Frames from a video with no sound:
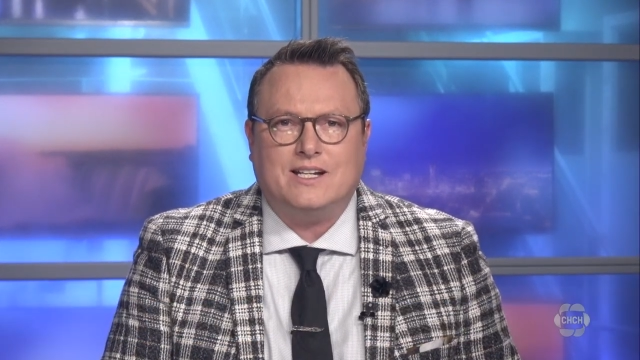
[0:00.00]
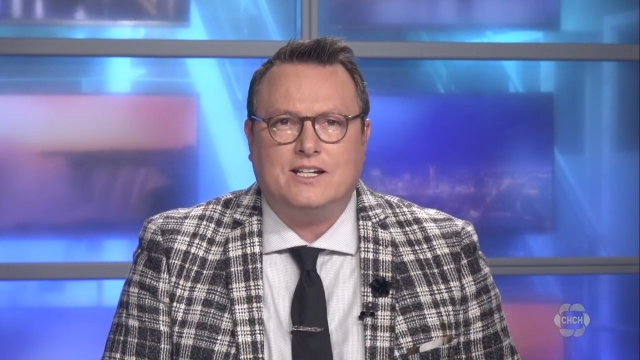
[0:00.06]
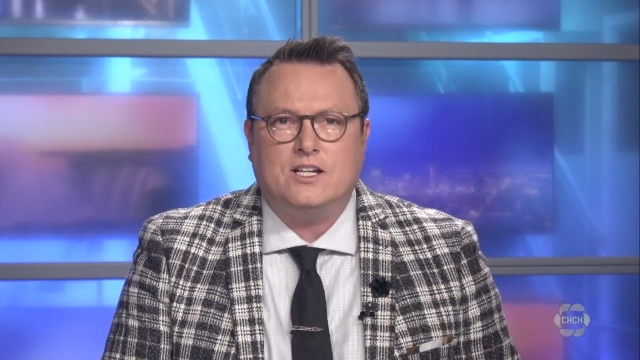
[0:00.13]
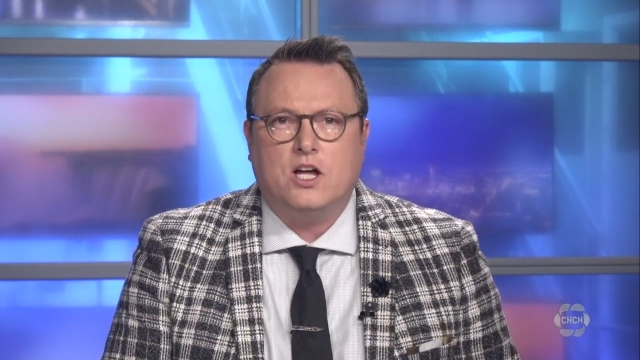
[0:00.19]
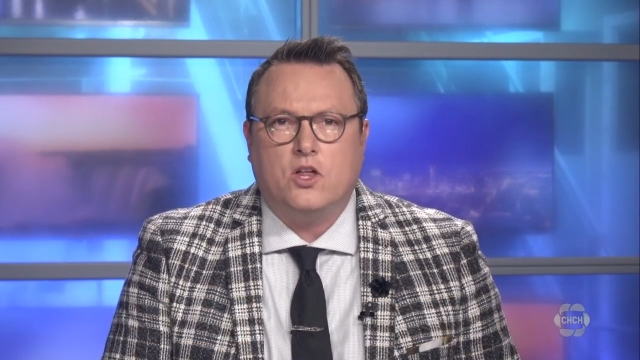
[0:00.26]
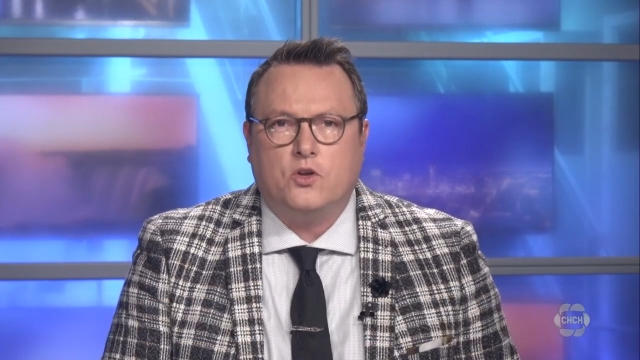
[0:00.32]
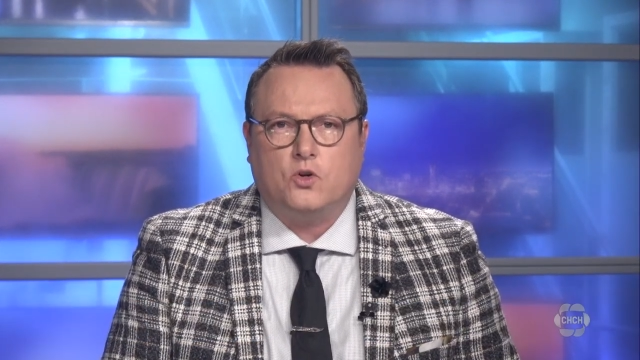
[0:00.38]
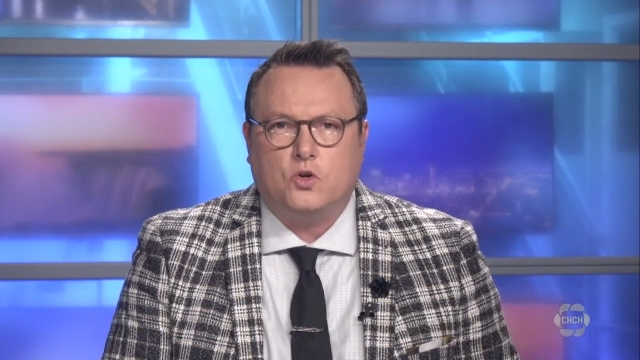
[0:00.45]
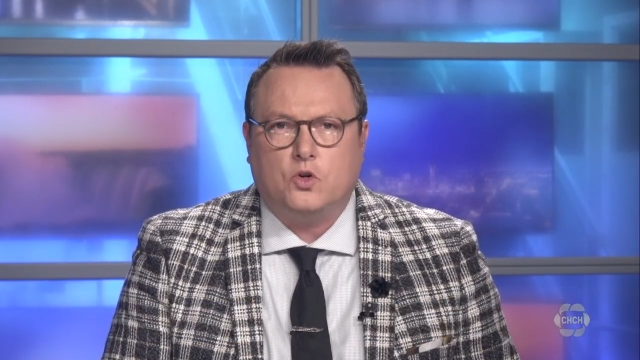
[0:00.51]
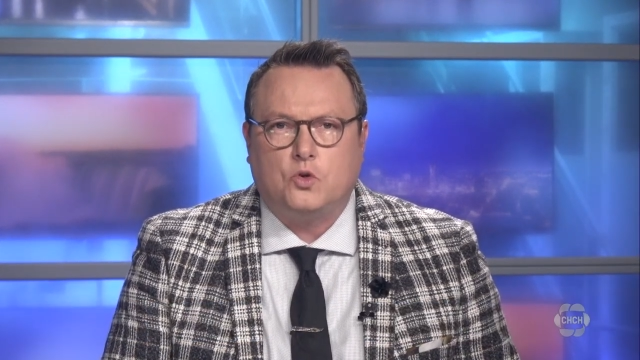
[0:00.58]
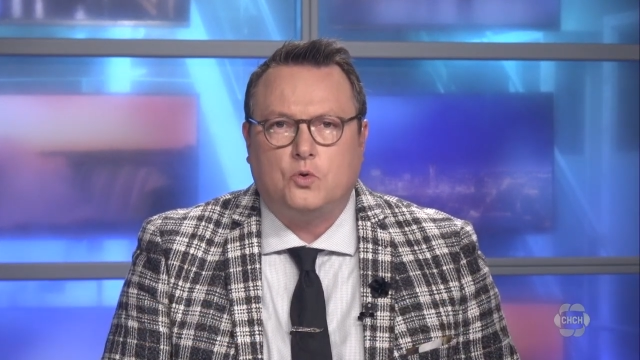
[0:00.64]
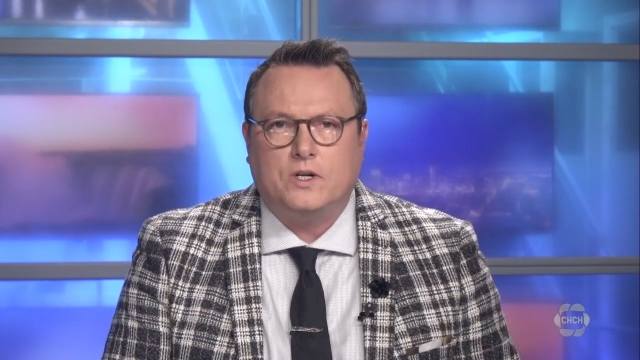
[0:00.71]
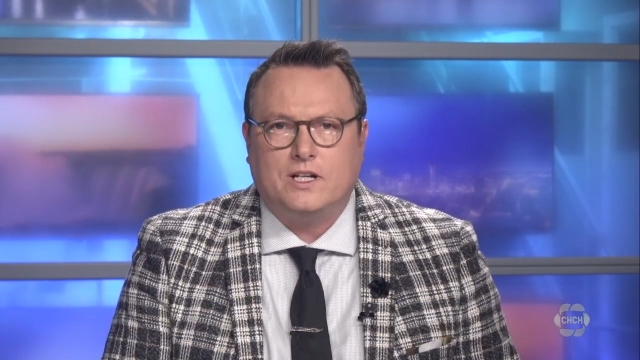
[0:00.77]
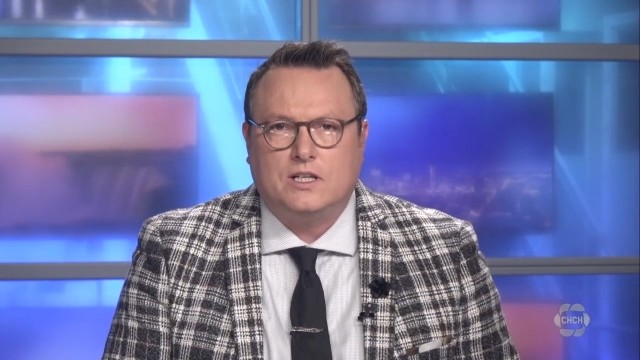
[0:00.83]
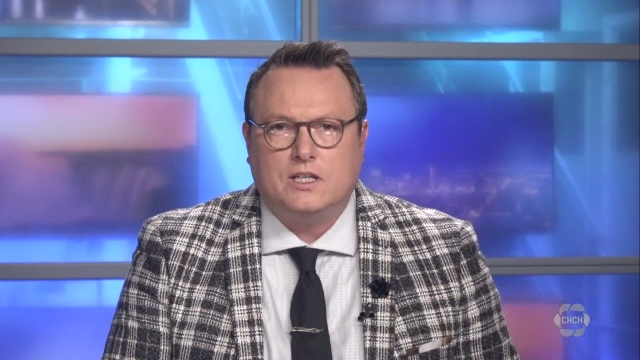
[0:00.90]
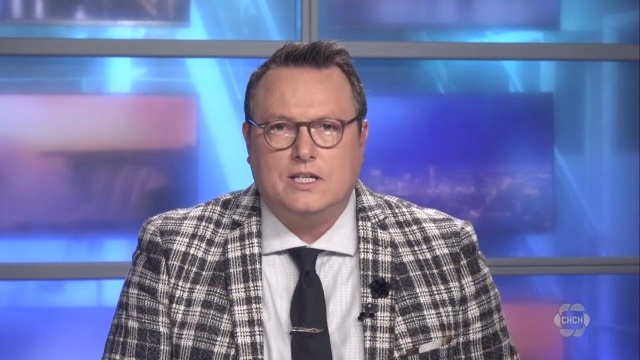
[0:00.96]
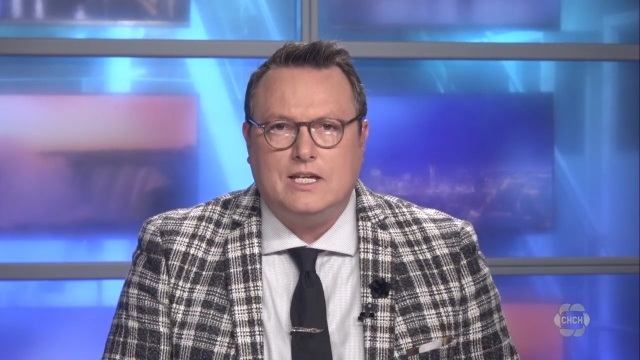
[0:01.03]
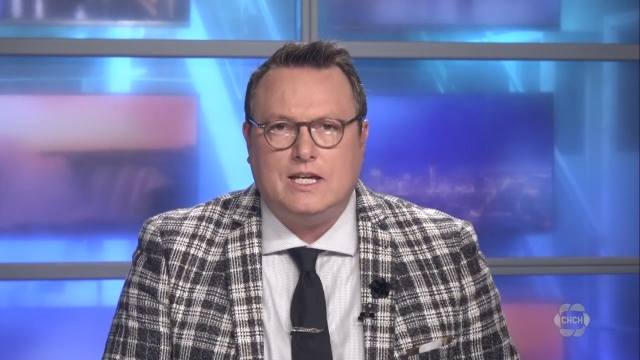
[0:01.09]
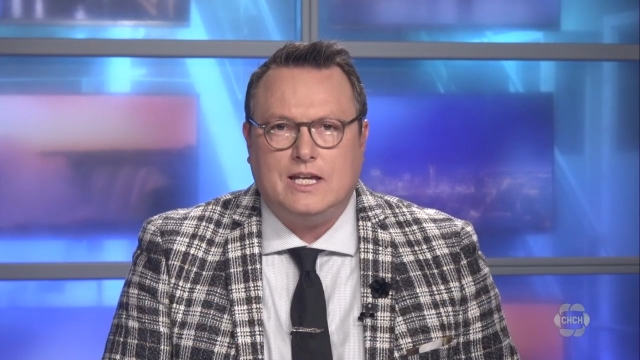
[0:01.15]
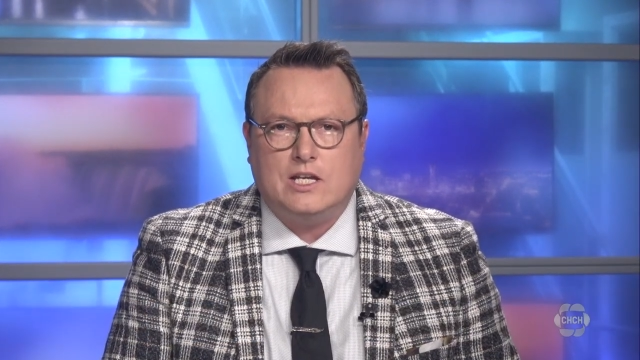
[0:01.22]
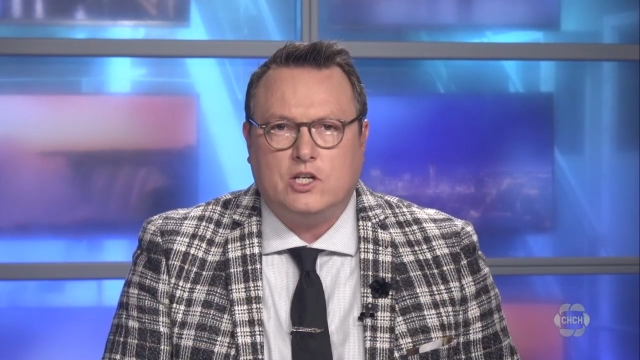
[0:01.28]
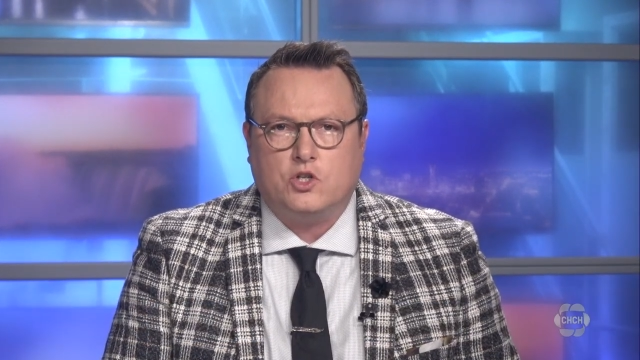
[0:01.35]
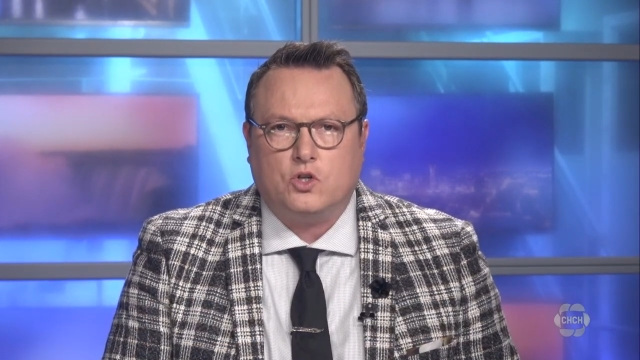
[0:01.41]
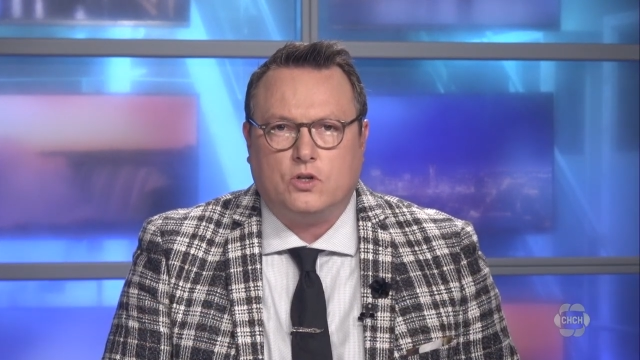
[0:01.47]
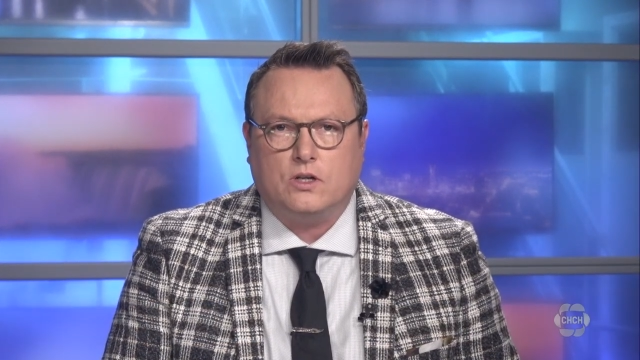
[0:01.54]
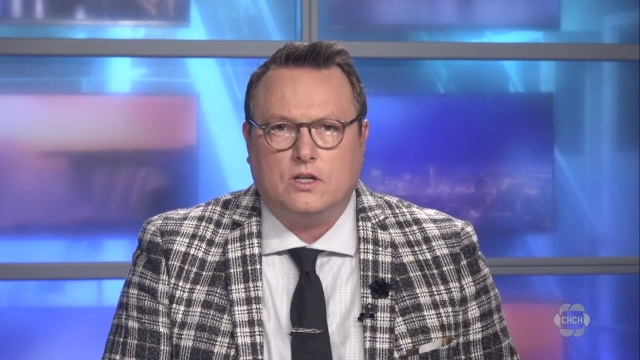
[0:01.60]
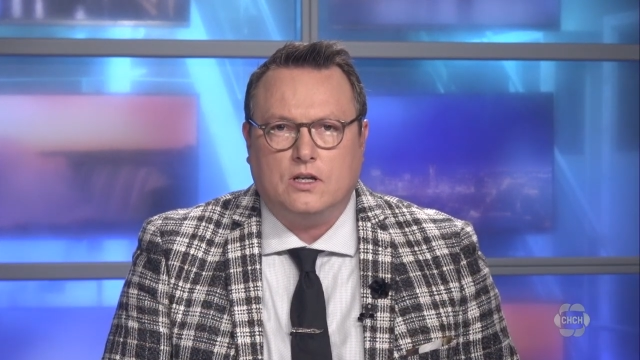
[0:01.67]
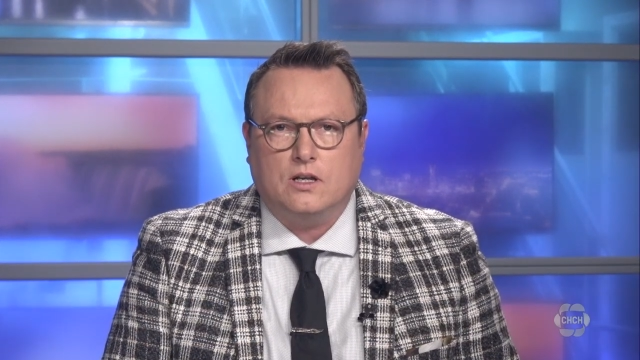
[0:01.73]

another critically injured.